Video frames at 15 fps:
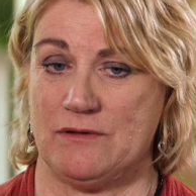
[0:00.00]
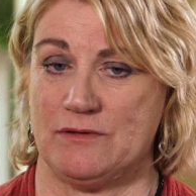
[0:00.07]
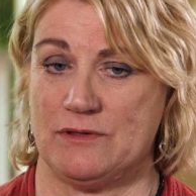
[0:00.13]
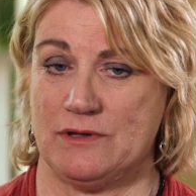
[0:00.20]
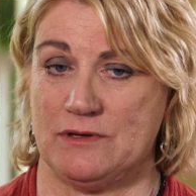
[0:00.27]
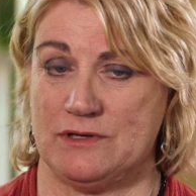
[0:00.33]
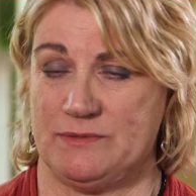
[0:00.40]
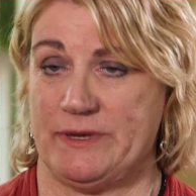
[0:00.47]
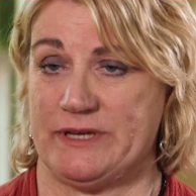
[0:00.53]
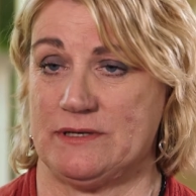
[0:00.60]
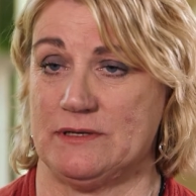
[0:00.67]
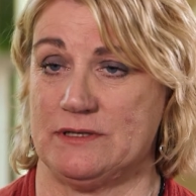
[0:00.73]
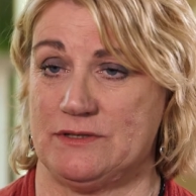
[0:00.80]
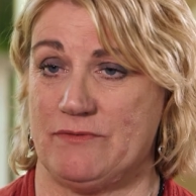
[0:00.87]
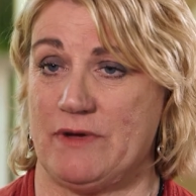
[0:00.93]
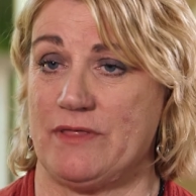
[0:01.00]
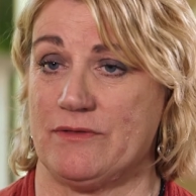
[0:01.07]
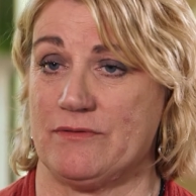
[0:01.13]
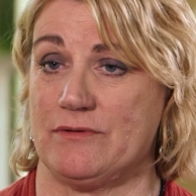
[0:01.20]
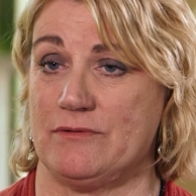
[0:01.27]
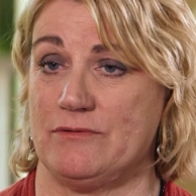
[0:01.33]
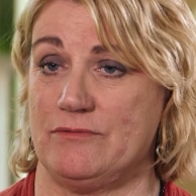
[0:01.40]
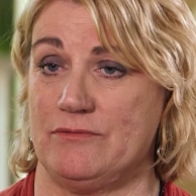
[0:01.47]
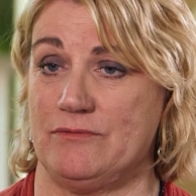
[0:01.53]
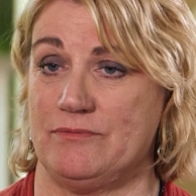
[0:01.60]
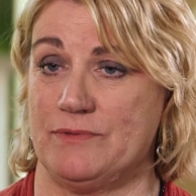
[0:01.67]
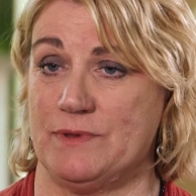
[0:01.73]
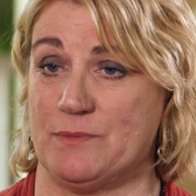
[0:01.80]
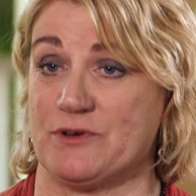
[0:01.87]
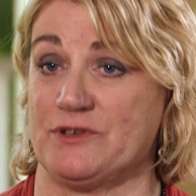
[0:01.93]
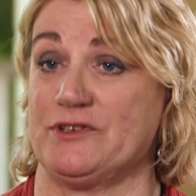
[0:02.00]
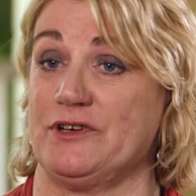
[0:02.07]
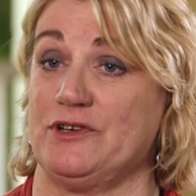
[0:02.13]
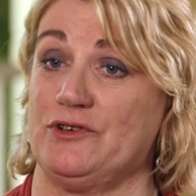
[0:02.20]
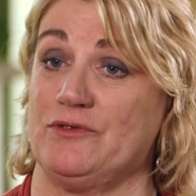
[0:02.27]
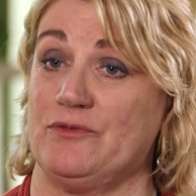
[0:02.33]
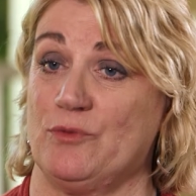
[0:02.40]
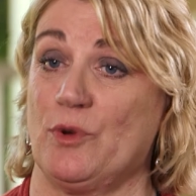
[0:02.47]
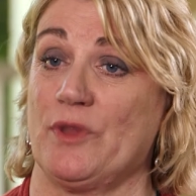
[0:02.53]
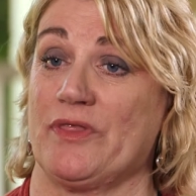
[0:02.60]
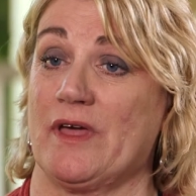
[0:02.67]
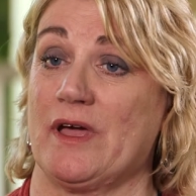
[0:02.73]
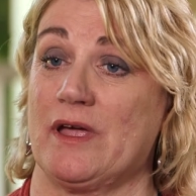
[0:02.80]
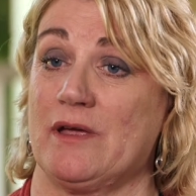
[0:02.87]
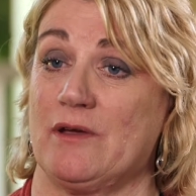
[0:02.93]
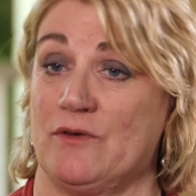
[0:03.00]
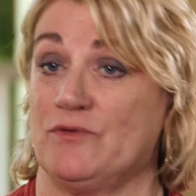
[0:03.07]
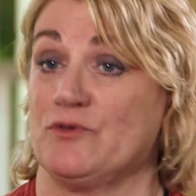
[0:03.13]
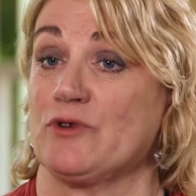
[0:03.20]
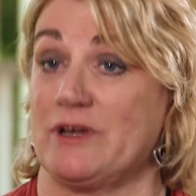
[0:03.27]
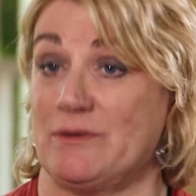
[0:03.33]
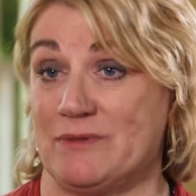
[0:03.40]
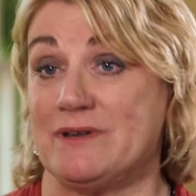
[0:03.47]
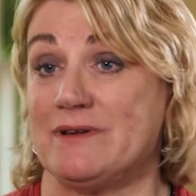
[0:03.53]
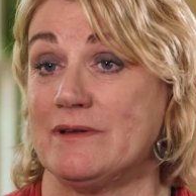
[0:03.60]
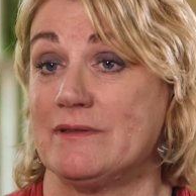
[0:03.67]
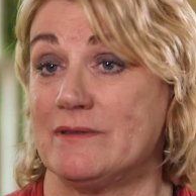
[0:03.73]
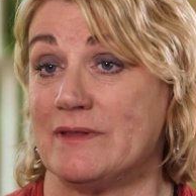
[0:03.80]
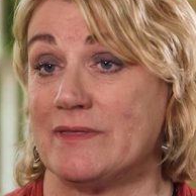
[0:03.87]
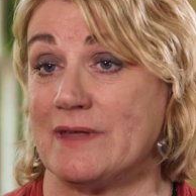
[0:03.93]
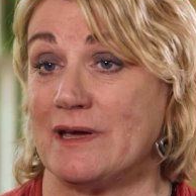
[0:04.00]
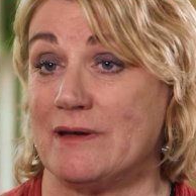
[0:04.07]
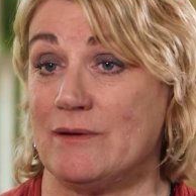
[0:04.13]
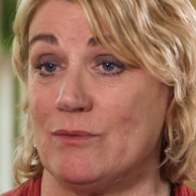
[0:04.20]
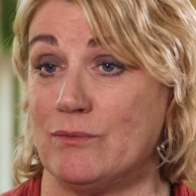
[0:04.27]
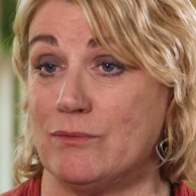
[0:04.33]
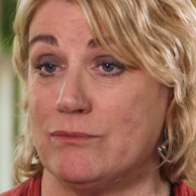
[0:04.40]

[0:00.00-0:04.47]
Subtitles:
the specialist ran through the procedure of treatment that they